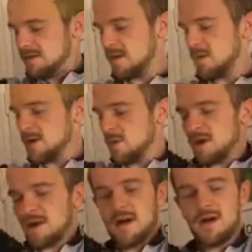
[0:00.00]
somewhere to
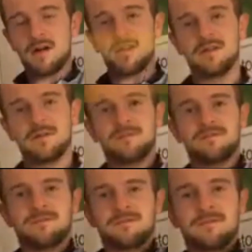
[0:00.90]
work hard,
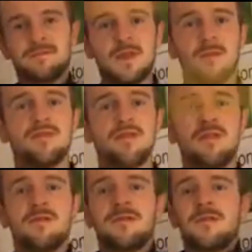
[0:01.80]

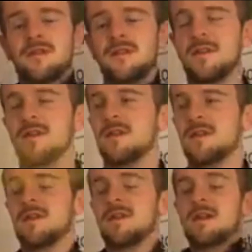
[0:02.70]
improve,
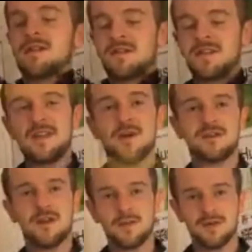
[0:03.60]
and you'll see
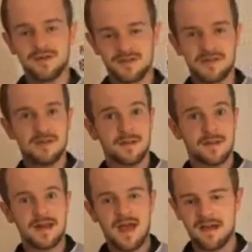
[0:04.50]
those numbers
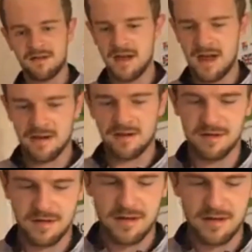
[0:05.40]
get higher and higher
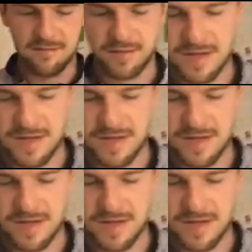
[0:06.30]
every